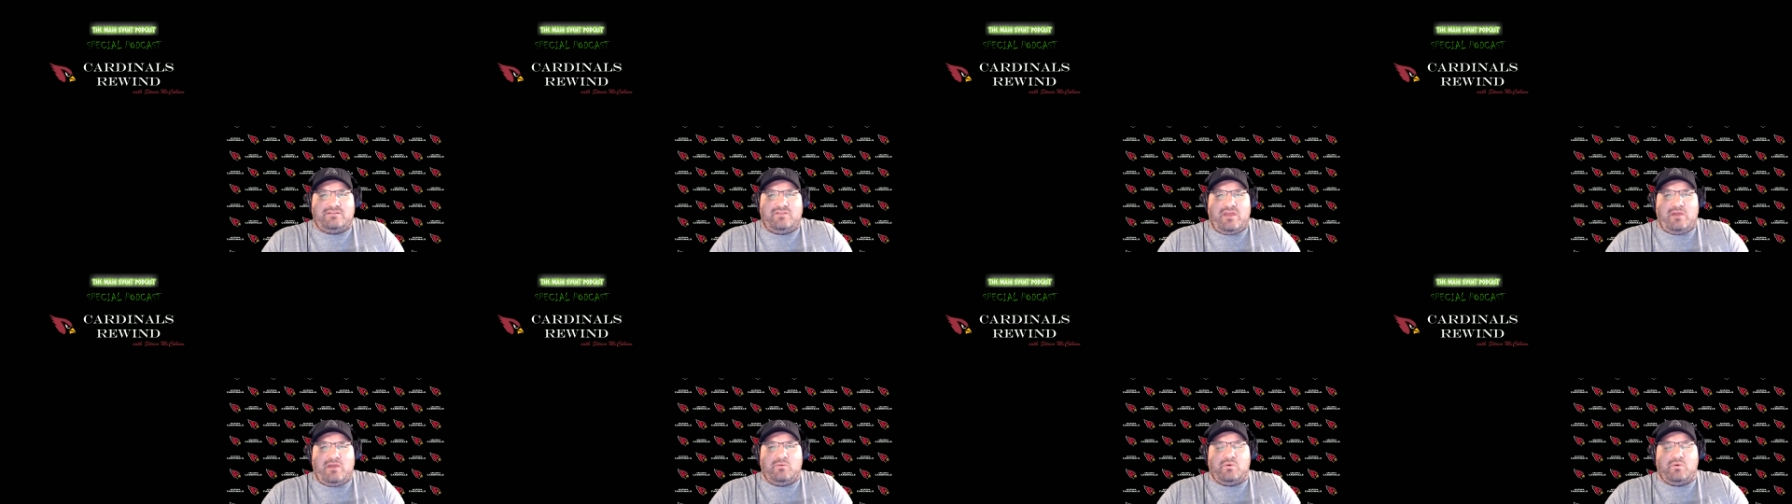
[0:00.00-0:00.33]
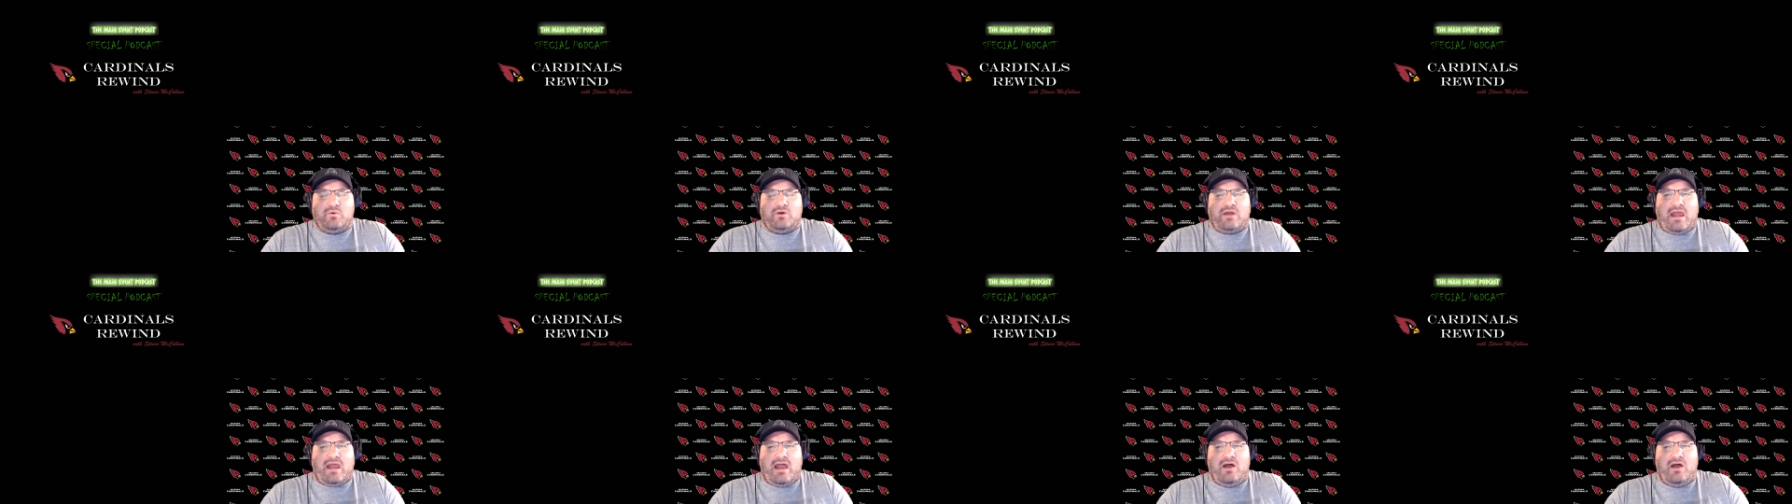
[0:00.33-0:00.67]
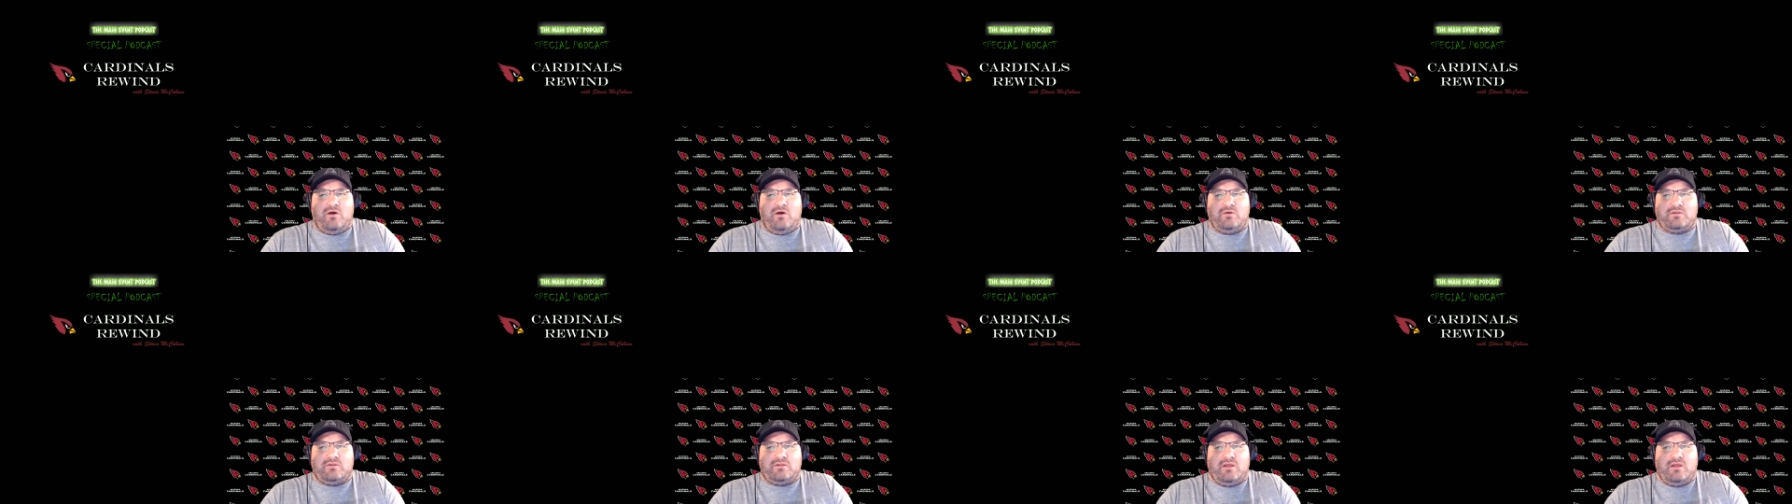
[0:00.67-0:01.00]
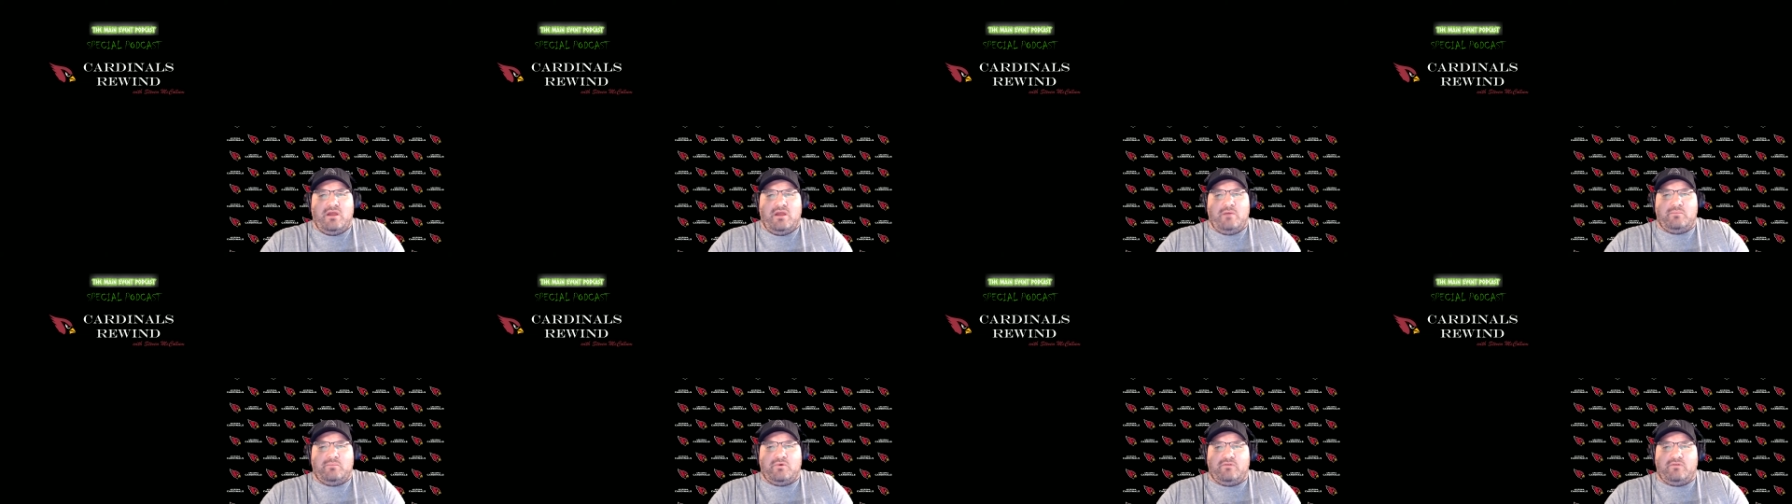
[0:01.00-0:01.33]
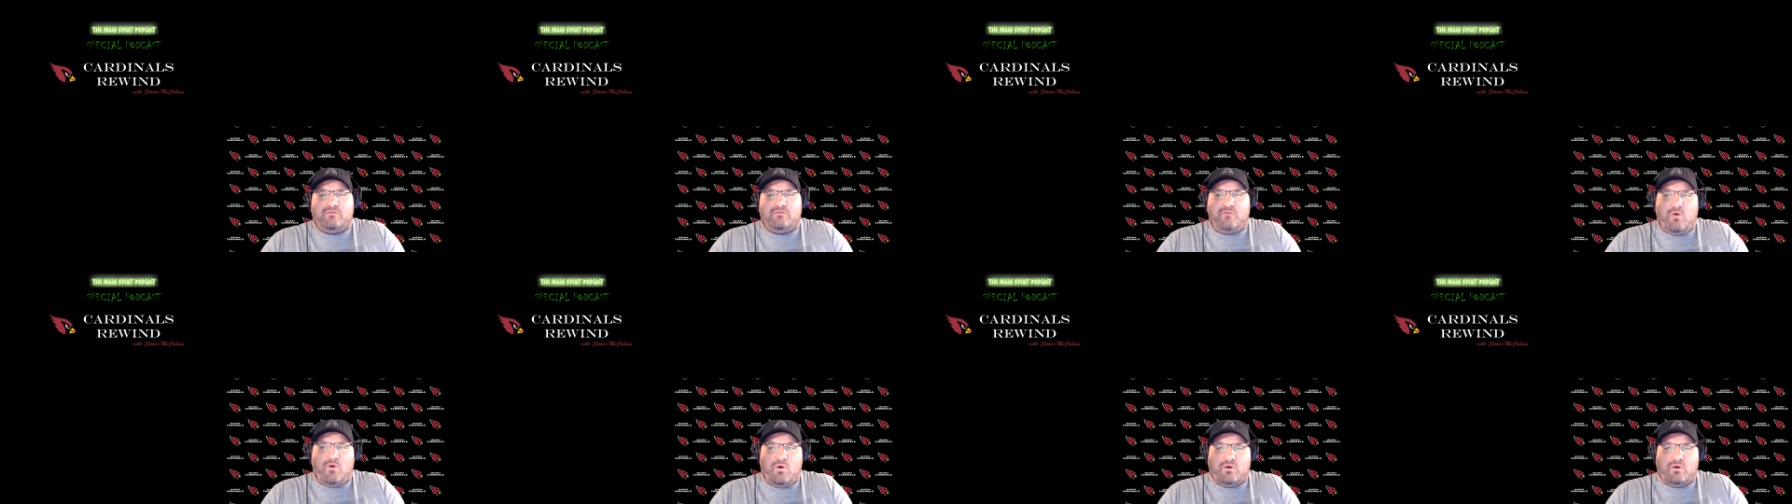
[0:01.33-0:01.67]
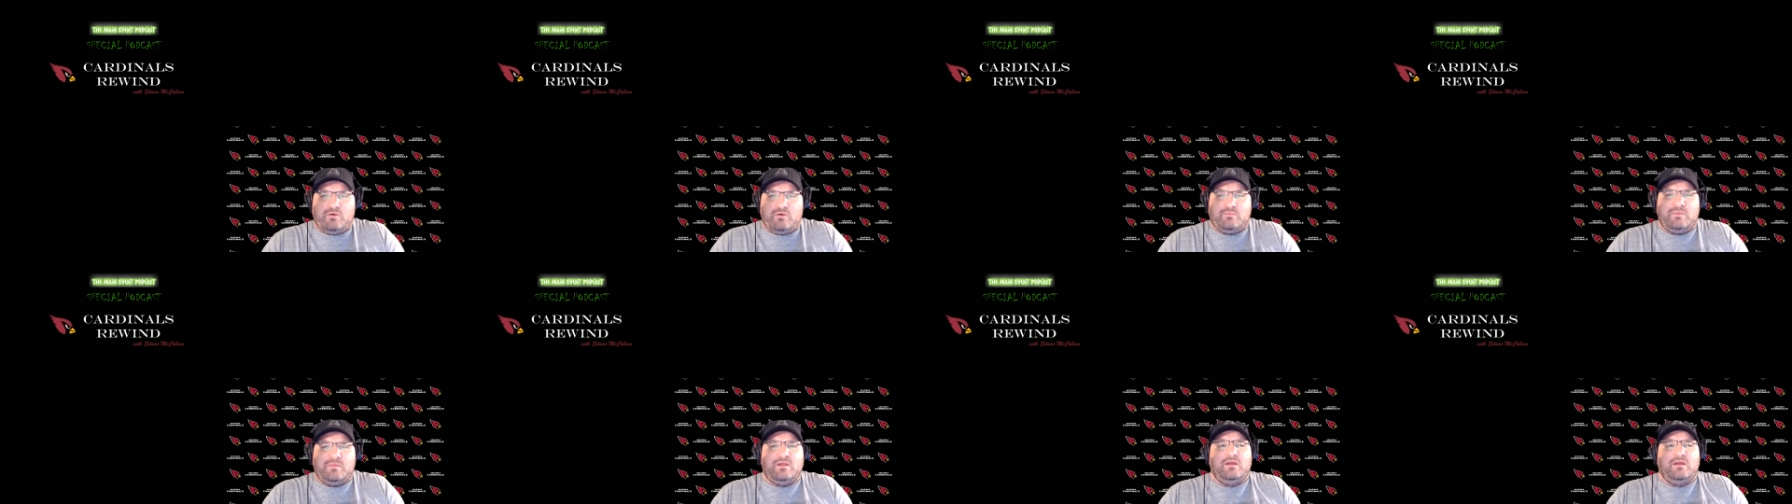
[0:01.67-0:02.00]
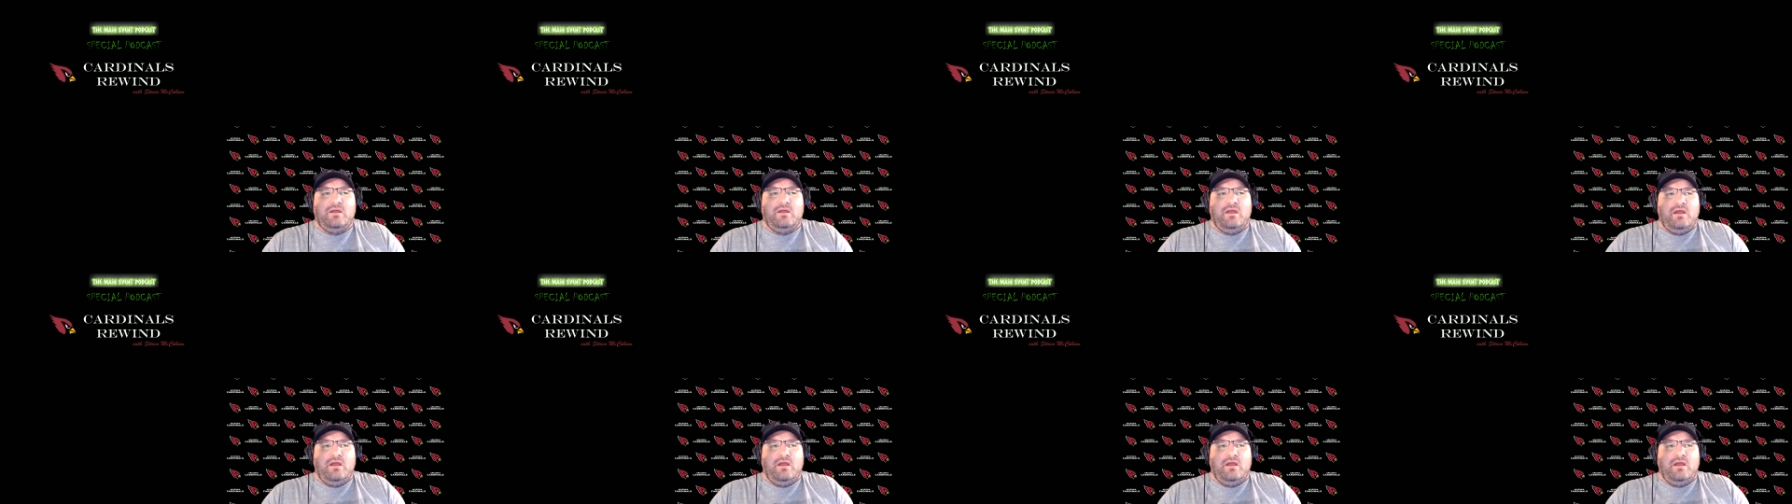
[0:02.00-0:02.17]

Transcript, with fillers: They were outperformed.